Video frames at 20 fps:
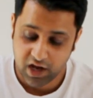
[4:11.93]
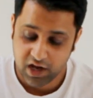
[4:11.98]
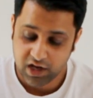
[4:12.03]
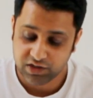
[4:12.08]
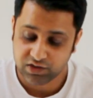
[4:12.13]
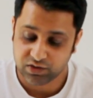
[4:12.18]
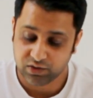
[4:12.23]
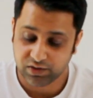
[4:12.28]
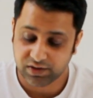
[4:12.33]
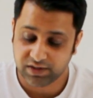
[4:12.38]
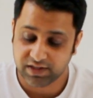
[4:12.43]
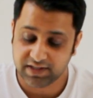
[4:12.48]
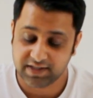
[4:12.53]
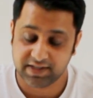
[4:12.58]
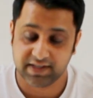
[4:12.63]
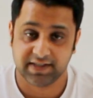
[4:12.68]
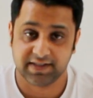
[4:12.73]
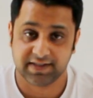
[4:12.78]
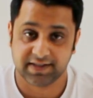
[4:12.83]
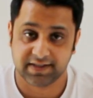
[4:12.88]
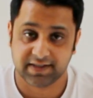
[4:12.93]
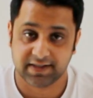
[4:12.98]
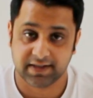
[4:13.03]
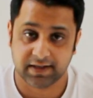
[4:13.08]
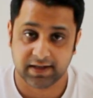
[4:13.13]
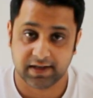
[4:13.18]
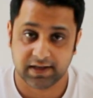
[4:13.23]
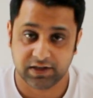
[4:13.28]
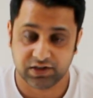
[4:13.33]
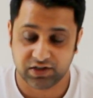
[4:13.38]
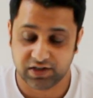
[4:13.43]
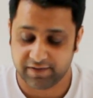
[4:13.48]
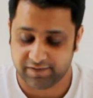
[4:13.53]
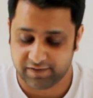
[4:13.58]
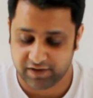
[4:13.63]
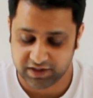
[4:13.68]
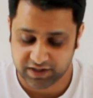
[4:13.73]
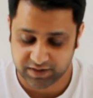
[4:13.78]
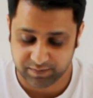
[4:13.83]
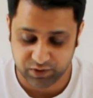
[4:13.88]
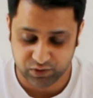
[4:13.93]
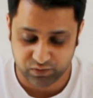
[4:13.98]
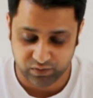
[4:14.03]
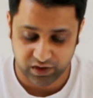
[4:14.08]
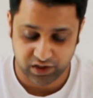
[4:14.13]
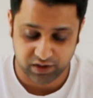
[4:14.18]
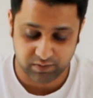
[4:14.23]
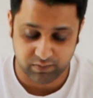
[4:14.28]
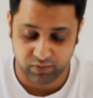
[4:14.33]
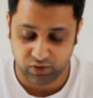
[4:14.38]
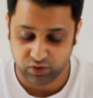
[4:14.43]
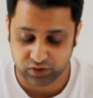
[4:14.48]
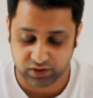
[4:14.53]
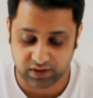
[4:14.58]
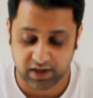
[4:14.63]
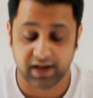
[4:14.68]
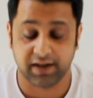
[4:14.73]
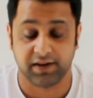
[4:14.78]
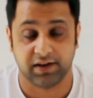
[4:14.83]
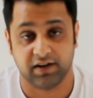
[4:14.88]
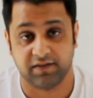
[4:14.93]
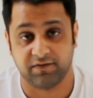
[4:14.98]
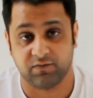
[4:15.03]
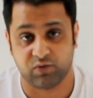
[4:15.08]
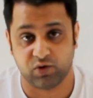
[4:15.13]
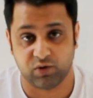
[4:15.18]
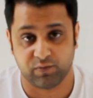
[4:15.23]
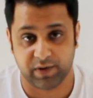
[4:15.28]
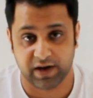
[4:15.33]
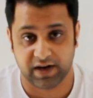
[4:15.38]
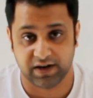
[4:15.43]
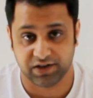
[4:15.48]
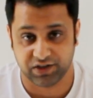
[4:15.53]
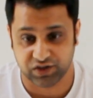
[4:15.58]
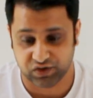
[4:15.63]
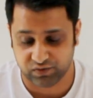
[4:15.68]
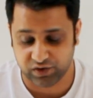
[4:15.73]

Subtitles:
So this is the difference between both kind of propellers,